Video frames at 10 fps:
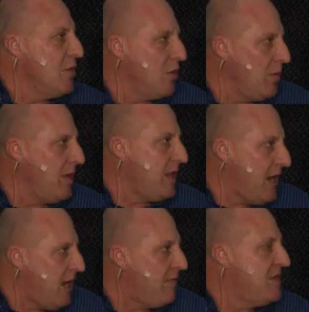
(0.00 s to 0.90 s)
we'll be
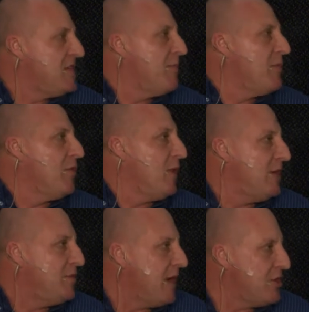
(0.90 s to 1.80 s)
there every step of the way
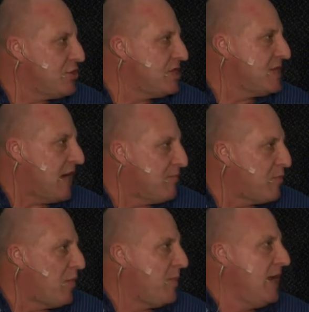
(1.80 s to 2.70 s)
to make sure it's done
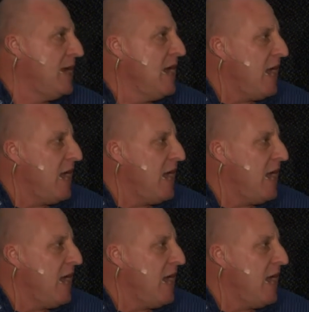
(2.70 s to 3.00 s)
properly